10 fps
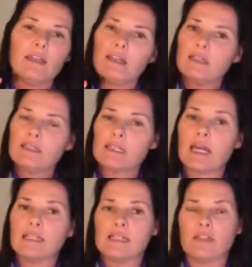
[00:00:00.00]

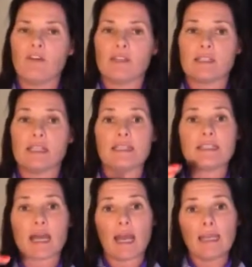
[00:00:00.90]
intensive, as in
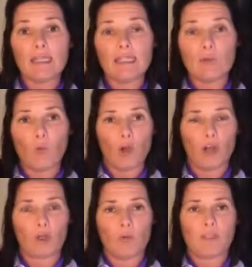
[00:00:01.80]
daily
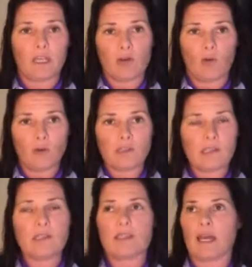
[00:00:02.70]
work with their horses.
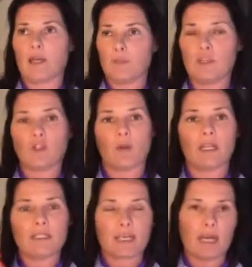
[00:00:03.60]
They had been
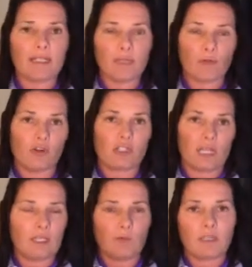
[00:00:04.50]
doing a daily
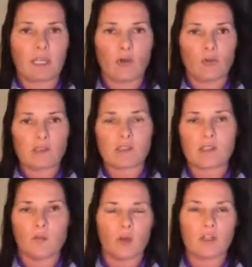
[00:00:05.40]
routine with their horses.
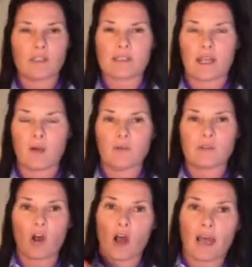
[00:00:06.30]
I'm not going to say it
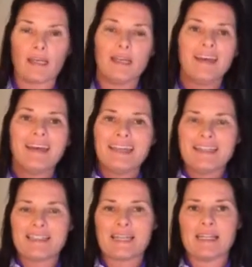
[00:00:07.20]
was high
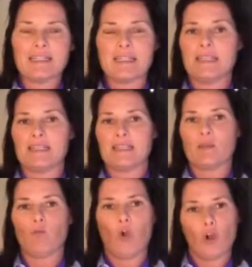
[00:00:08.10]
intensity as
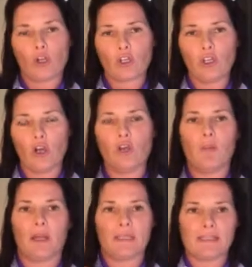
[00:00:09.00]
in workload,
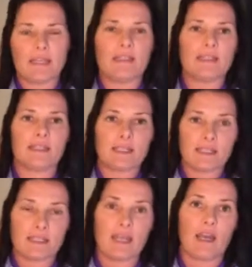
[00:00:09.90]
but intensity
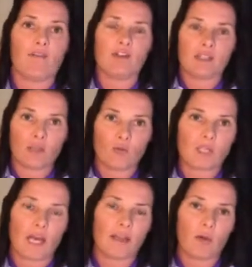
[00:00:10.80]
as in every single
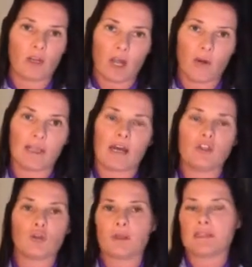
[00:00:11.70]
day they were going out
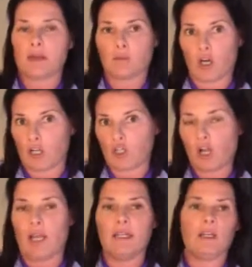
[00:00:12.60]
and doing some kind of
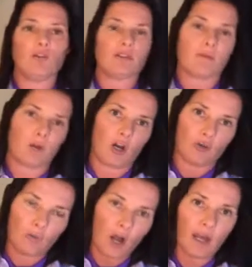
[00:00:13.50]
training or some kind
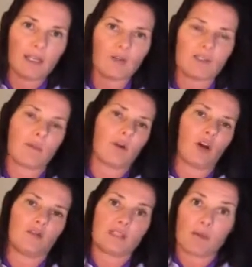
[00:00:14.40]
of riding or some
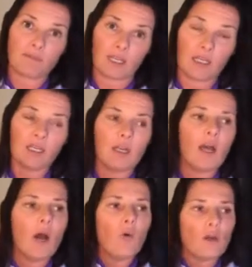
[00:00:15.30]
kind of something
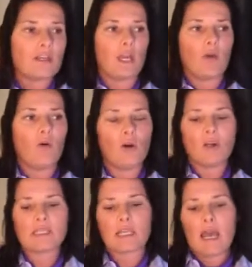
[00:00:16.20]
with their
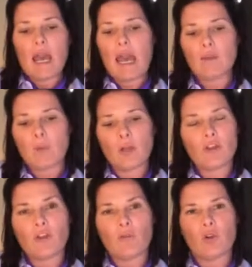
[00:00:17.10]
horse. And both
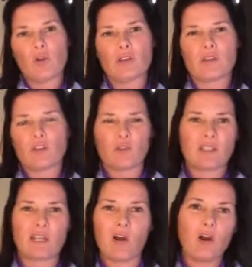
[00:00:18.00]
of them sort of
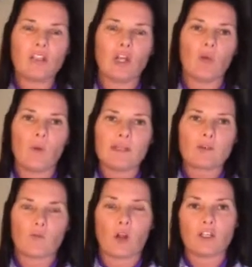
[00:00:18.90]
said, Oh, you know, when's
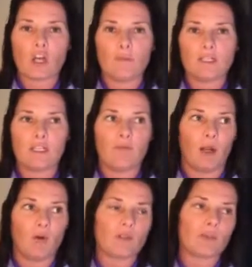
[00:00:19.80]
the right time to give
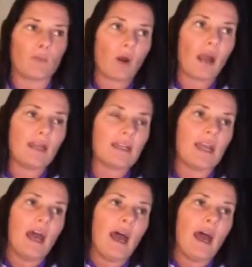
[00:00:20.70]
my horse a break?